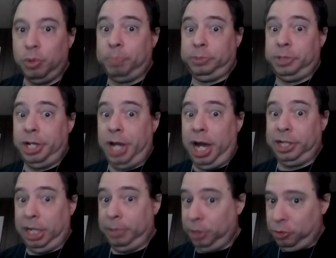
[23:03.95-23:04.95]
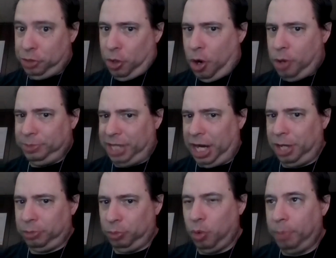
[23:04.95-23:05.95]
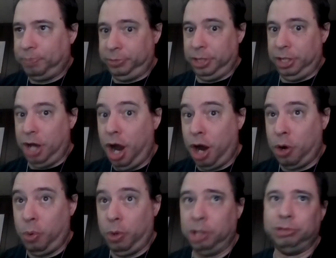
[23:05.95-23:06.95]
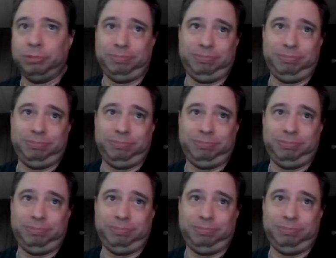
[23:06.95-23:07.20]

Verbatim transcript: Whoop de goddamn do, your hometown. Whoop de do.